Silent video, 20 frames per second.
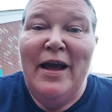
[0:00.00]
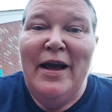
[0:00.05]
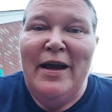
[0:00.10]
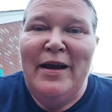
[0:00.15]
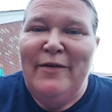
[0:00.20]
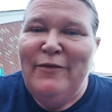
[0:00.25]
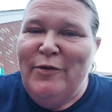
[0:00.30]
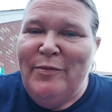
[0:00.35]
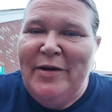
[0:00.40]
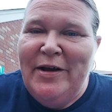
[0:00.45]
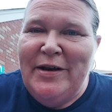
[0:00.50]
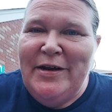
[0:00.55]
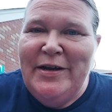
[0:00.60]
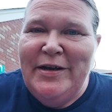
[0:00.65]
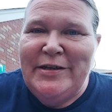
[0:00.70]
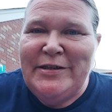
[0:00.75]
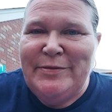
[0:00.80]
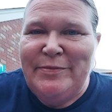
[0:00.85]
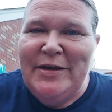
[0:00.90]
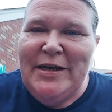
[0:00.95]
Hey everybody,
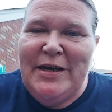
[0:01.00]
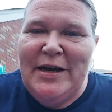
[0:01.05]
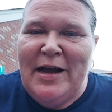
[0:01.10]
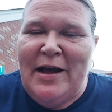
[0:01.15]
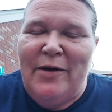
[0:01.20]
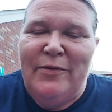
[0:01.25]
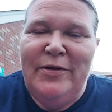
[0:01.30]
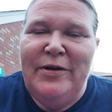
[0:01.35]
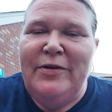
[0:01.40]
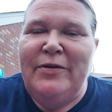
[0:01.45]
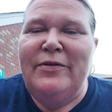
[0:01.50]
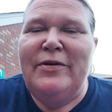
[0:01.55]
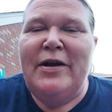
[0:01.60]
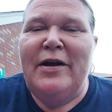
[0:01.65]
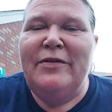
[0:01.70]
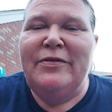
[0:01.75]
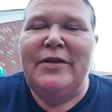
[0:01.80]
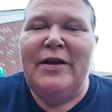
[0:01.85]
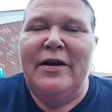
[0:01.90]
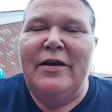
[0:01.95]
it's me. How we doing
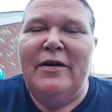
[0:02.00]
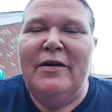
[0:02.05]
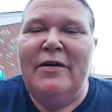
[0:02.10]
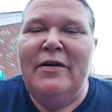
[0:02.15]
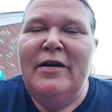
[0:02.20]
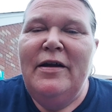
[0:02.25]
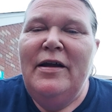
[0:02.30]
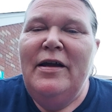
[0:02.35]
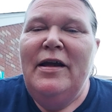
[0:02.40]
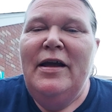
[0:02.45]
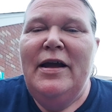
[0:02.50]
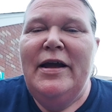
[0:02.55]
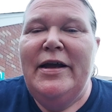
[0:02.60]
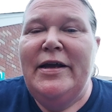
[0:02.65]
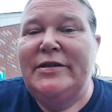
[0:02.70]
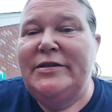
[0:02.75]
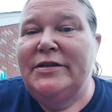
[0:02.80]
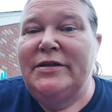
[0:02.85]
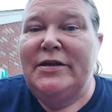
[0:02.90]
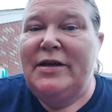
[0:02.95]
out there?
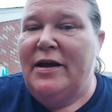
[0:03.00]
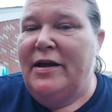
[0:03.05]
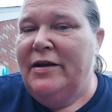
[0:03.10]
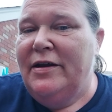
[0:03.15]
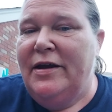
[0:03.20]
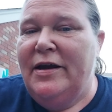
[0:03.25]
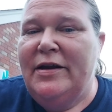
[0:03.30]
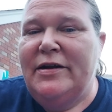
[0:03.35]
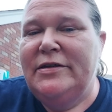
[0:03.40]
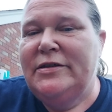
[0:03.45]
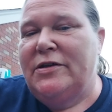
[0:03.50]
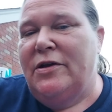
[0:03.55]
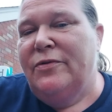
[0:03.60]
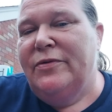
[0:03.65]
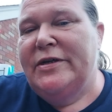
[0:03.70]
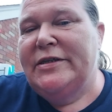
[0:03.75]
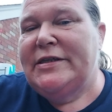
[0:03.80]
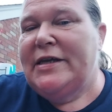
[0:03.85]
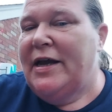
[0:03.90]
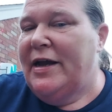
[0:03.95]
It's LaDonna, and as
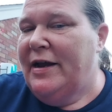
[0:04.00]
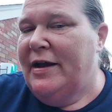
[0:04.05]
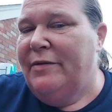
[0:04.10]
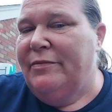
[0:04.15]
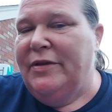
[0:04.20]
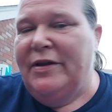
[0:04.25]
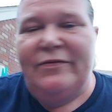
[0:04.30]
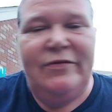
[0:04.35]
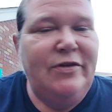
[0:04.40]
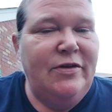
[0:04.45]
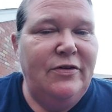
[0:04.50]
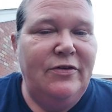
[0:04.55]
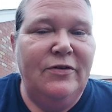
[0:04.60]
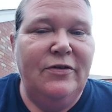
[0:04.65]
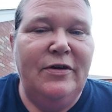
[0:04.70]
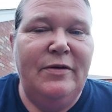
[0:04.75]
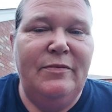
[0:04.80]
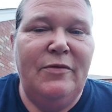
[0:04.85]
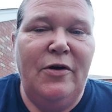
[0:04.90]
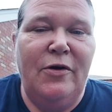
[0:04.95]
always, I am living the
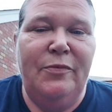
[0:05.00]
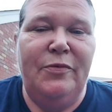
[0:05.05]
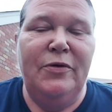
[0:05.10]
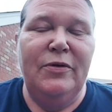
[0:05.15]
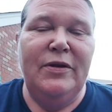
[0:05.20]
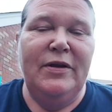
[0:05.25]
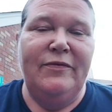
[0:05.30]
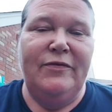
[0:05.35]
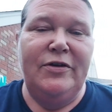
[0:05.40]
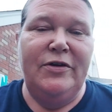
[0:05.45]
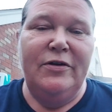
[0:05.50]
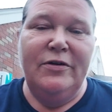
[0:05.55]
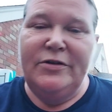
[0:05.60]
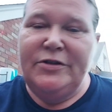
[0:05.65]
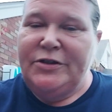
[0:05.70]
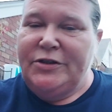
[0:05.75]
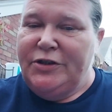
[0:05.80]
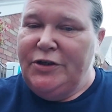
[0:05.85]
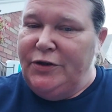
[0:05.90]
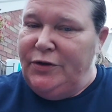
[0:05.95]
dream. Hope you're living
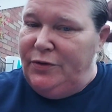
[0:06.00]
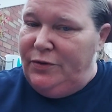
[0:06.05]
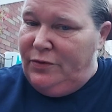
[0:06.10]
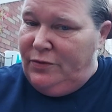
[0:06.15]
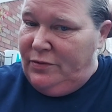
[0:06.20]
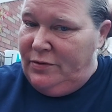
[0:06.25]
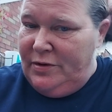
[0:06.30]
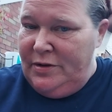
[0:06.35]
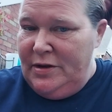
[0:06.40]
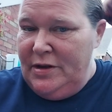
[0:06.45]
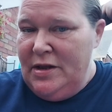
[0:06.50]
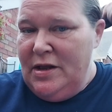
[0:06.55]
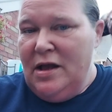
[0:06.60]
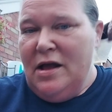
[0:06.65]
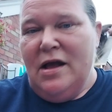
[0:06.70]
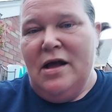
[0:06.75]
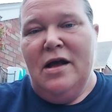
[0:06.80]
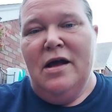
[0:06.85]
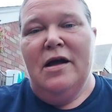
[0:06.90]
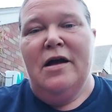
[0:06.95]
yours too.
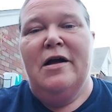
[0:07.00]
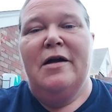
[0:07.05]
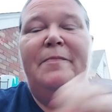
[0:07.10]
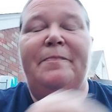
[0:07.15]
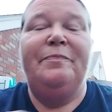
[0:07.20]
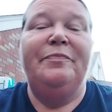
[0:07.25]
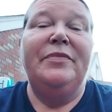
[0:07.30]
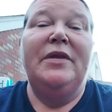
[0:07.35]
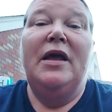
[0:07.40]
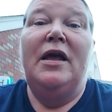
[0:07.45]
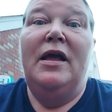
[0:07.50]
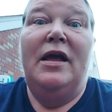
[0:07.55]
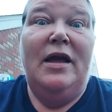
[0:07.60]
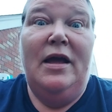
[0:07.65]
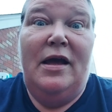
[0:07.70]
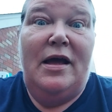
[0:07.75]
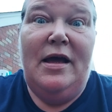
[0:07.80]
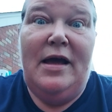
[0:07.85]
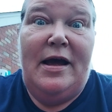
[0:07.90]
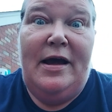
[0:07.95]
I'm
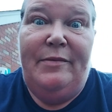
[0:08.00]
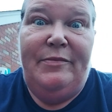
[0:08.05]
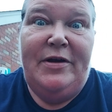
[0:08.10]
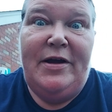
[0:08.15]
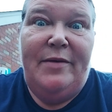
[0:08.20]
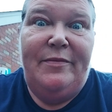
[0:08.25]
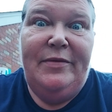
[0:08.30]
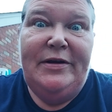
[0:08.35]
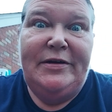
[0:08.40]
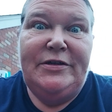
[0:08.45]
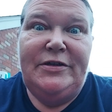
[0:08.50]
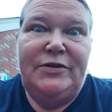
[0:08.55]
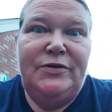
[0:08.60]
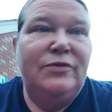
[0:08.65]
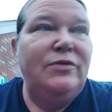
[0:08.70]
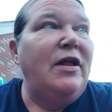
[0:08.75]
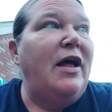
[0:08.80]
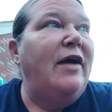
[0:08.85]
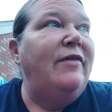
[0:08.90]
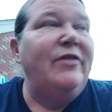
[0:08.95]
coming to you
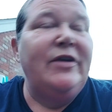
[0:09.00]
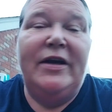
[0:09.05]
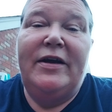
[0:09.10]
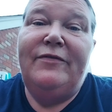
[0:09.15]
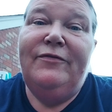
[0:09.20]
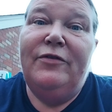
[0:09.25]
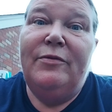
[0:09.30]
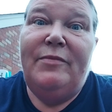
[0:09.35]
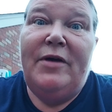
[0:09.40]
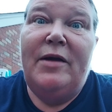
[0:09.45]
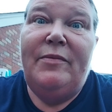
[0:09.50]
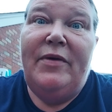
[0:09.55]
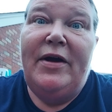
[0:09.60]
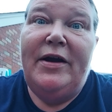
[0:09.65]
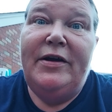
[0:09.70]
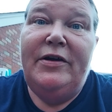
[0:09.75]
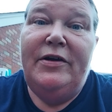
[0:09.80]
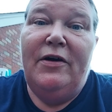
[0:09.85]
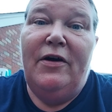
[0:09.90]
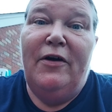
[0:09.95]
live again from my
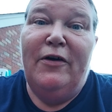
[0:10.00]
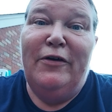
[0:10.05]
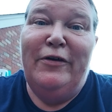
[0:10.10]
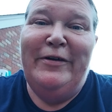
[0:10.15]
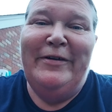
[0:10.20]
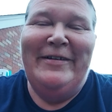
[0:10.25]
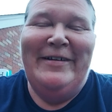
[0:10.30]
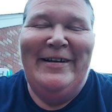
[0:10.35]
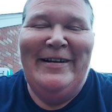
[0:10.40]
backyard.